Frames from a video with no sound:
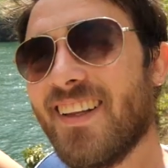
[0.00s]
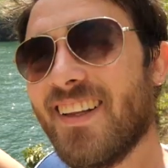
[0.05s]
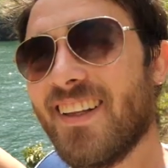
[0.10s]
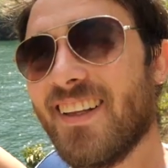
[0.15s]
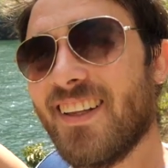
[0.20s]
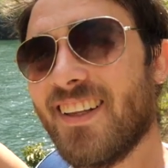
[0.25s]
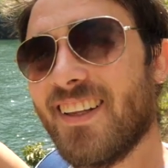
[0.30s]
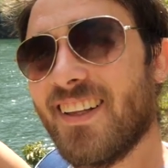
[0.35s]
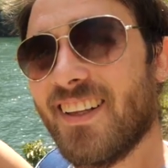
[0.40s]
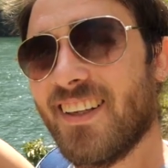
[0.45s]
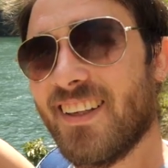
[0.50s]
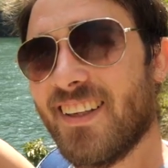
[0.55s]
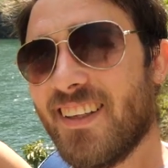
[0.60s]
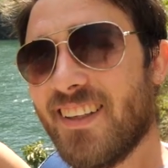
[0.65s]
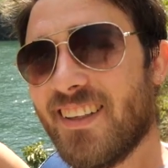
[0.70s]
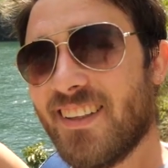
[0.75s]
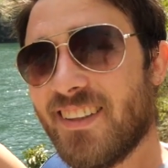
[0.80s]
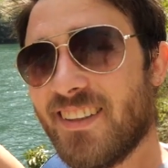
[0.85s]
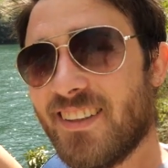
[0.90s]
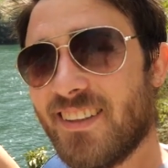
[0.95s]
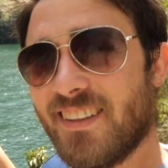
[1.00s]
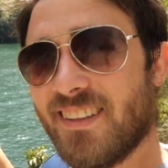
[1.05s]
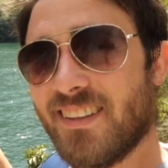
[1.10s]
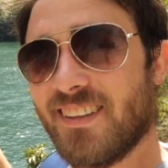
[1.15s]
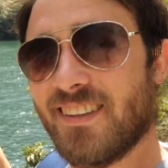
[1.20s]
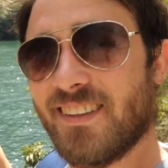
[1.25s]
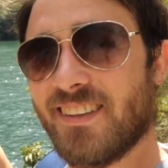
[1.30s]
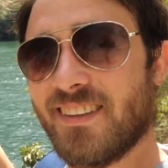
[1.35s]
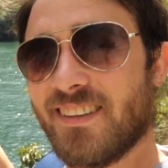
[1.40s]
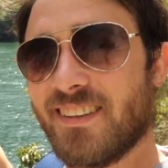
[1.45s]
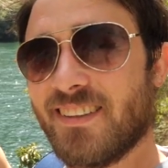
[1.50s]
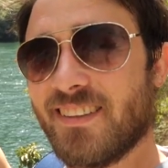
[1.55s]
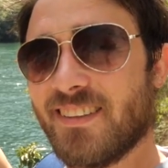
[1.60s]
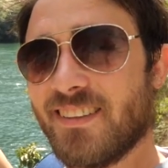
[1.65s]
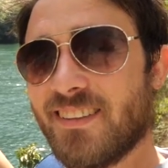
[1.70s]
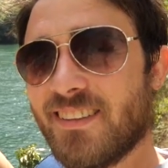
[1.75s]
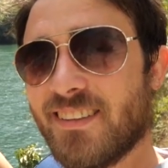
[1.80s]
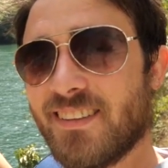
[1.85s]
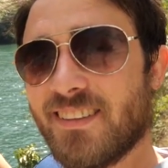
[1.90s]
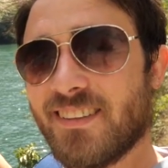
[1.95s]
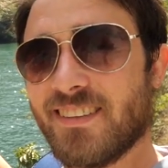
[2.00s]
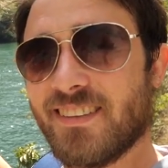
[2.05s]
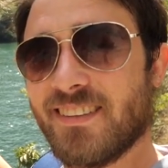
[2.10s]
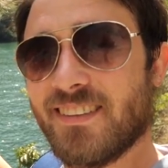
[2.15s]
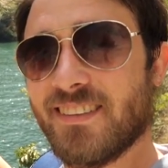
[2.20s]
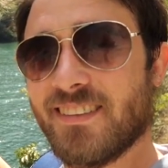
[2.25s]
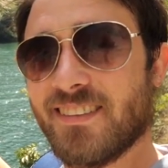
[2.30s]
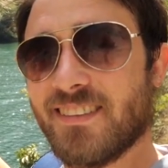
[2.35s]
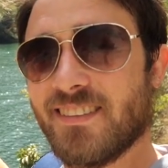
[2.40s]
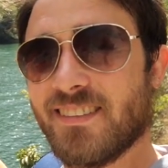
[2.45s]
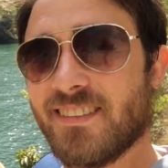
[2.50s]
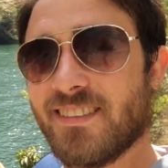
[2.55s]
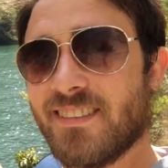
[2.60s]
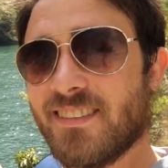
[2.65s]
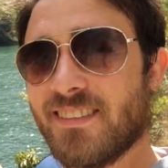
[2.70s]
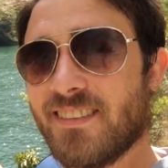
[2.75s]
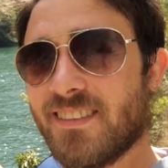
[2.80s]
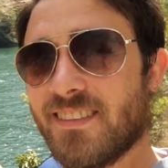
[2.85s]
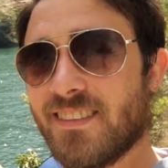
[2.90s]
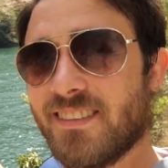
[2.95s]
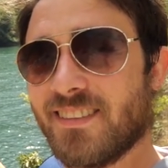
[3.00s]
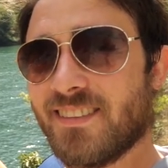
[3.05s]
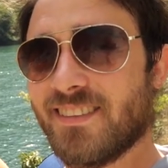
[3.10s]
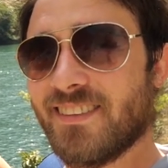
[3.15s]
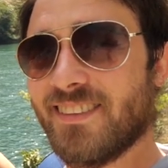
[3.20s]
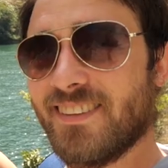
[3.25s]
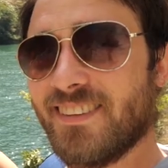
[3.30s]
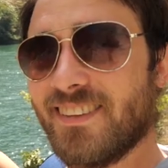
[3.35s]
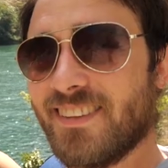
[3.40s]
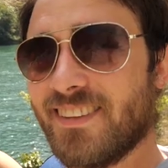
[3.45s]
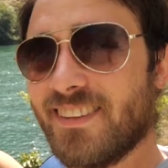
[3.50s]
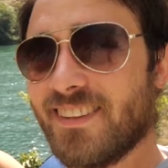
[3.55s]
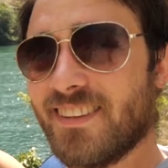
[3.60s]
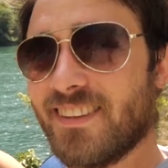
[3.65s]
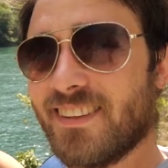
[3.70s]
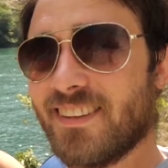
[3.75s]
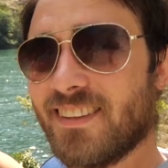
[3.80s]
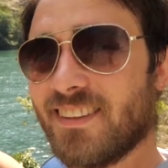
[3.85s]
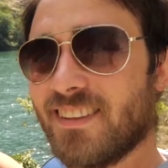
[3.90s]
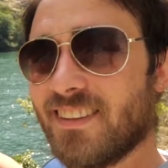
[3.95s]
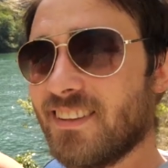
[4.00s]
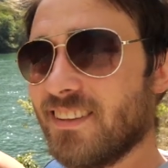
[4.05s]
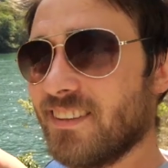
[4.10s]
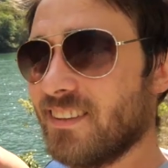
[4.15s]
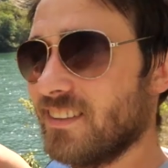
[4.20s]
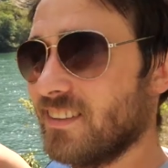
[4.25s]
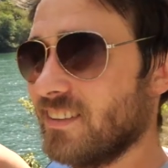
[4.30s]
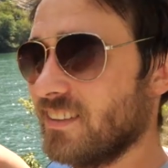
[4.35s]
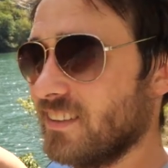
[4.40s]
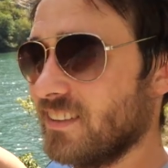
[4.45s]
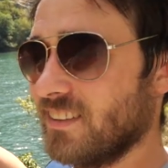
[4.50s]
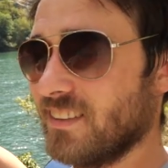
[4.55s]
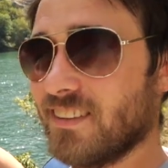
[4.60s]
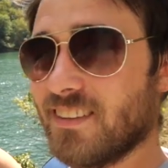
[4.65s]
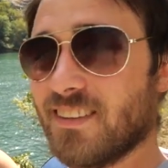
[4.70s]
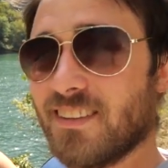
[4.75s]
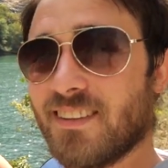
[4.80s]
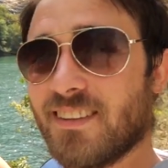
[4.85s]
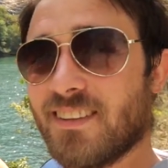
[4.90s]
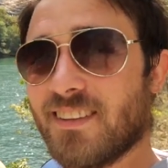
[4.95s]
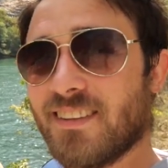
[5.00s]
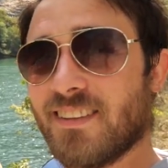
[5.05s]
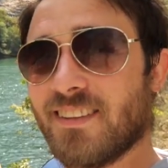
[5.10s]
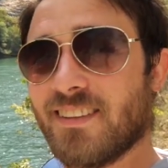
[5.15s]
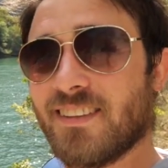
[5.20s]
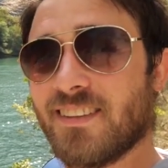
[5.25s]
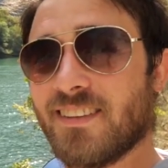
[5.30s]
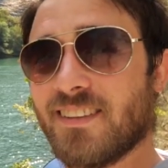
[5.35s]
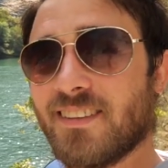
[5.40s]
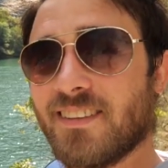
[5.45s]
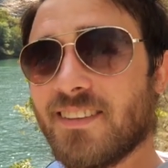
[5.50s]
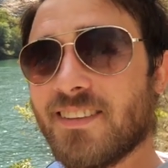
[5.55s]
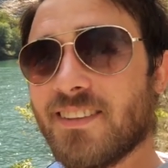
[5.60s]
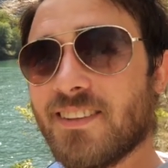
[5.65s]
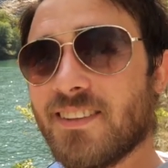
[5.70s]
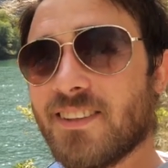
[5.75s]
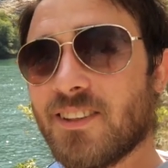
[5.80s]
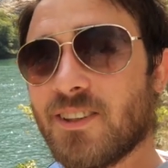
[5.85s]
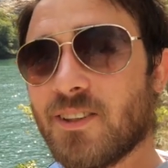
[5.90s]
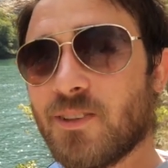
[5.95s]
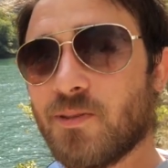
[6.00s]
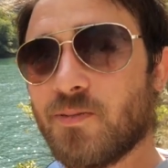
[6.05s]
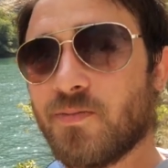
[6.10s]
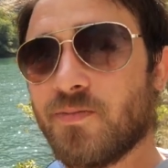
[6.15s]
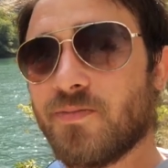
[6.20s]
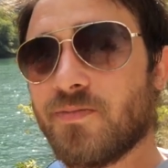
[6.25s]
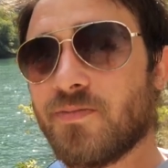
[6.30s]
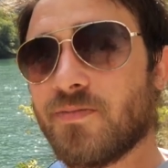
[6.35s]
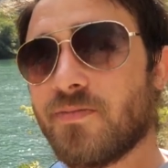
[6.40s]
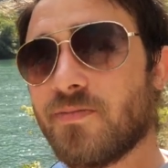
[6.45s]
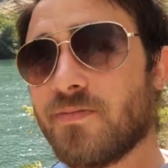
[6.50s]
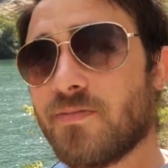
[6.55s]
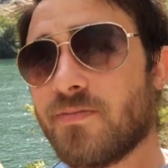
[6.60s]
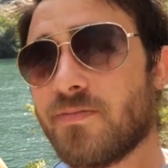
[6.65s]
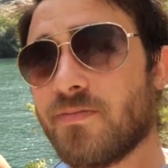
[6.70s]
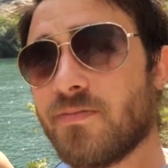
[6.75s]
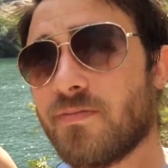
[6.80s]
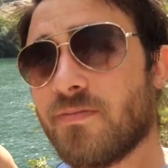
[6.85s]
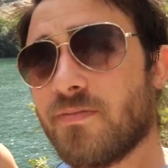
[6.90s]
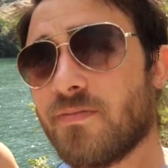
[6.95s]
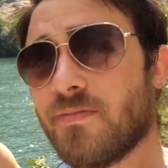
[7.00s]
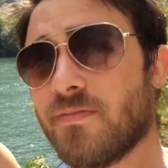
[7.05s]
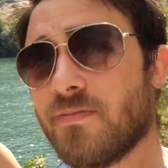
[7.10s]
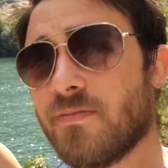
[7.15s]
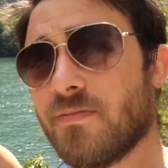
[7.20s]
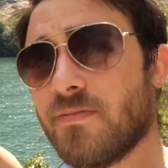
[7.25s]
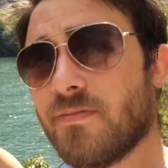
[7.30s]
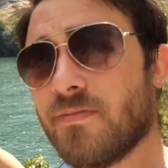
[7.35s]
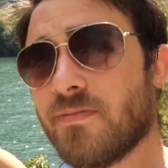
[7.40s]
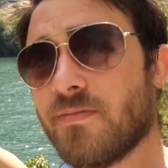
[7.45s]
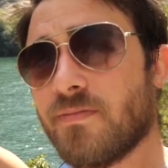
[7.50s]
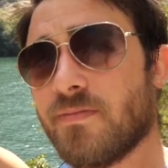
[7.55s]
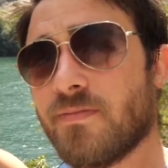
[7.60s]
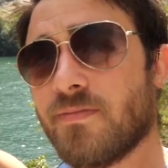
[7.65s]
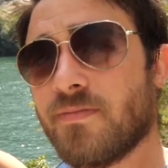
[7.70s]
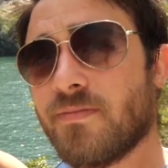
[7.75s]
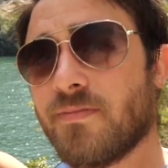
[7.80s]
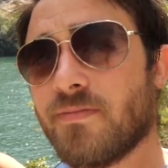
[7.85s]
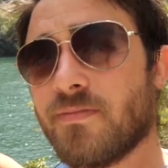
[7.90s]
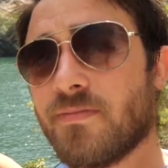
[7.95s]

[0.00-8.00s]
This person isn't speaking.